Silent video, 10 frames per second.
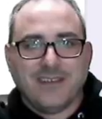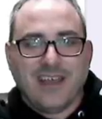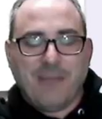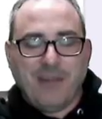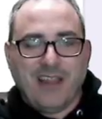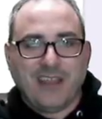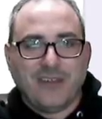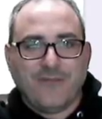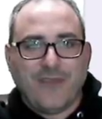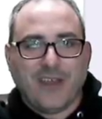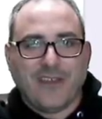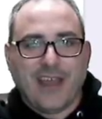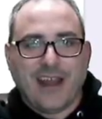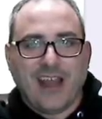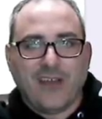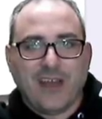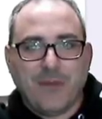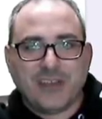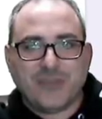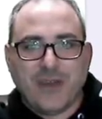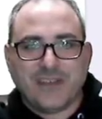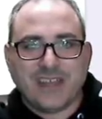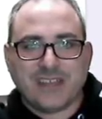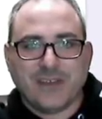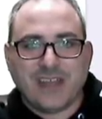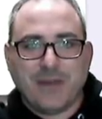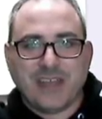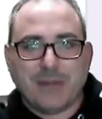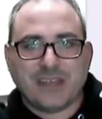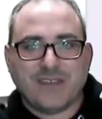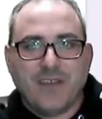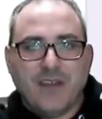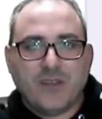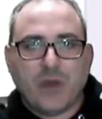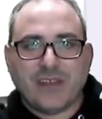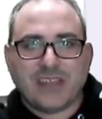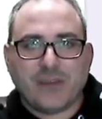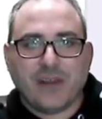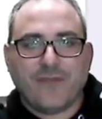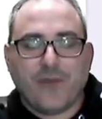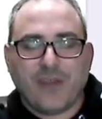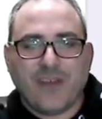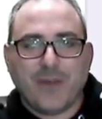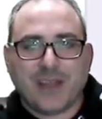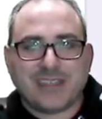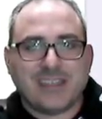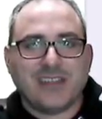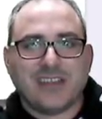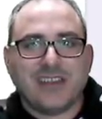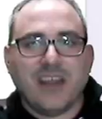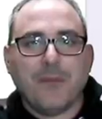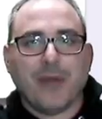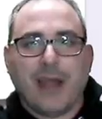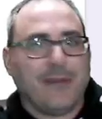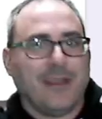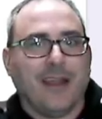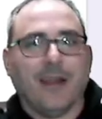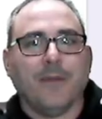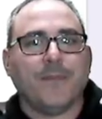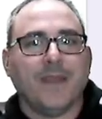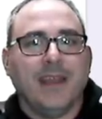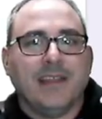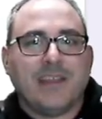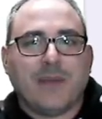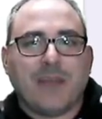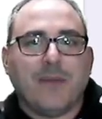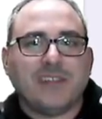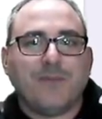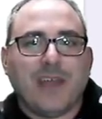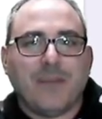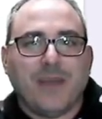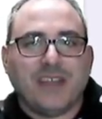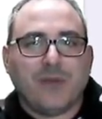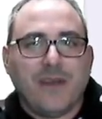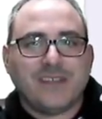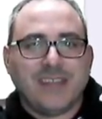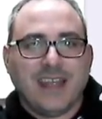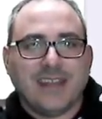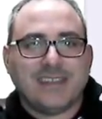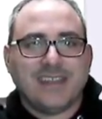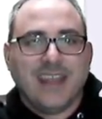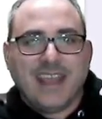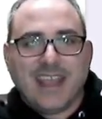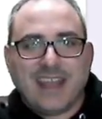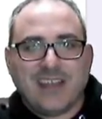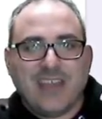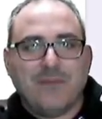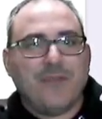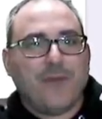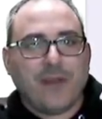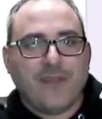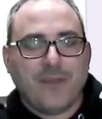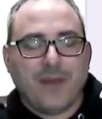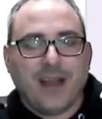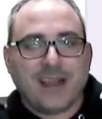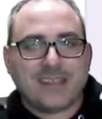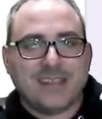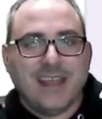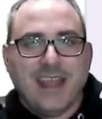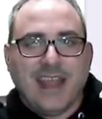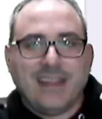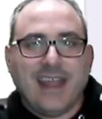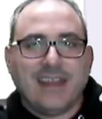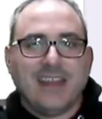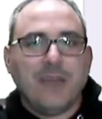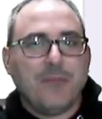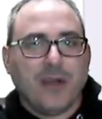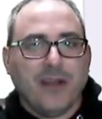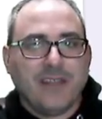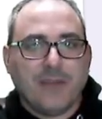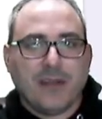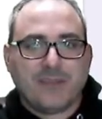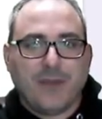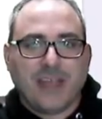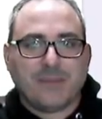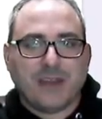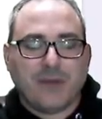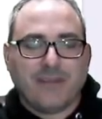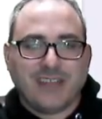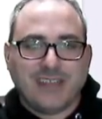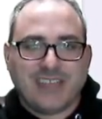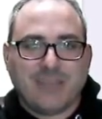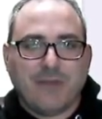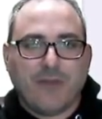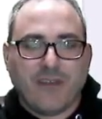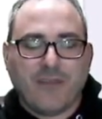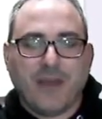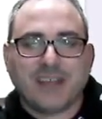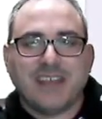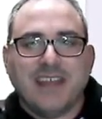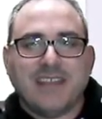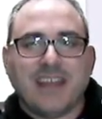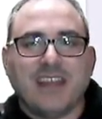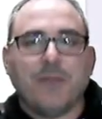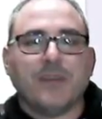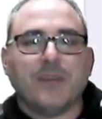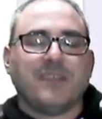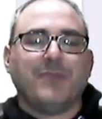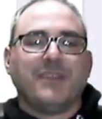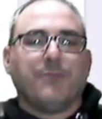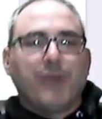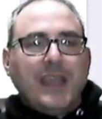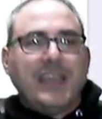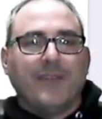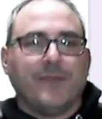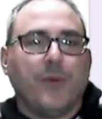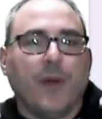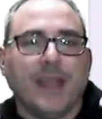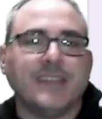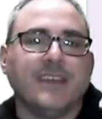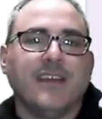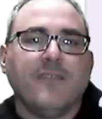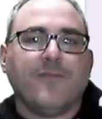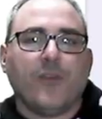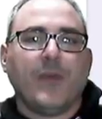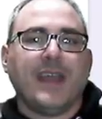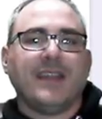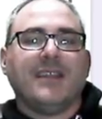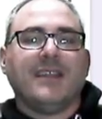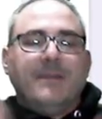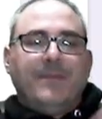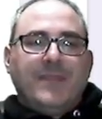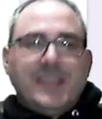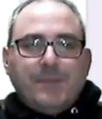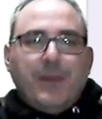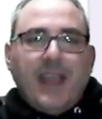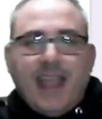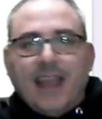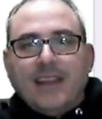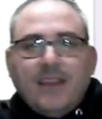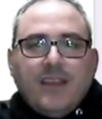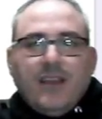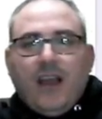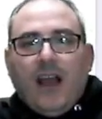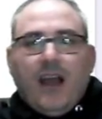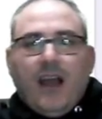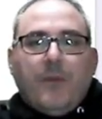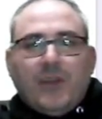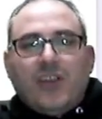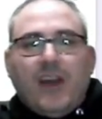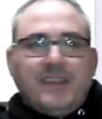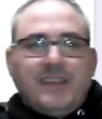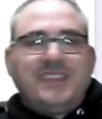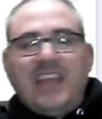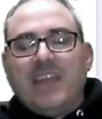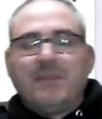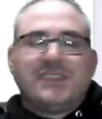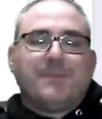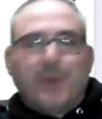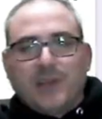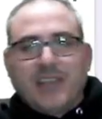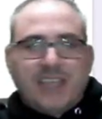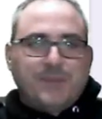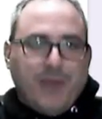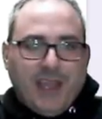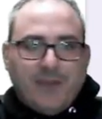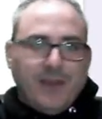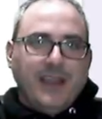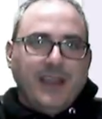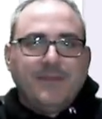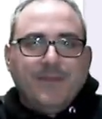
I'm going to let you to figure that out. How much 12 cents goes? How many times does 12 cents go into 45 bucks? Because there's a number out there that when I multiply it by 12 cents, it'll give me 45 bucks. And that number that multiplies by 12 cents to give me 45 bucks, that number is going to be the break-even point for when this plan would cost the same as the per text plan, right?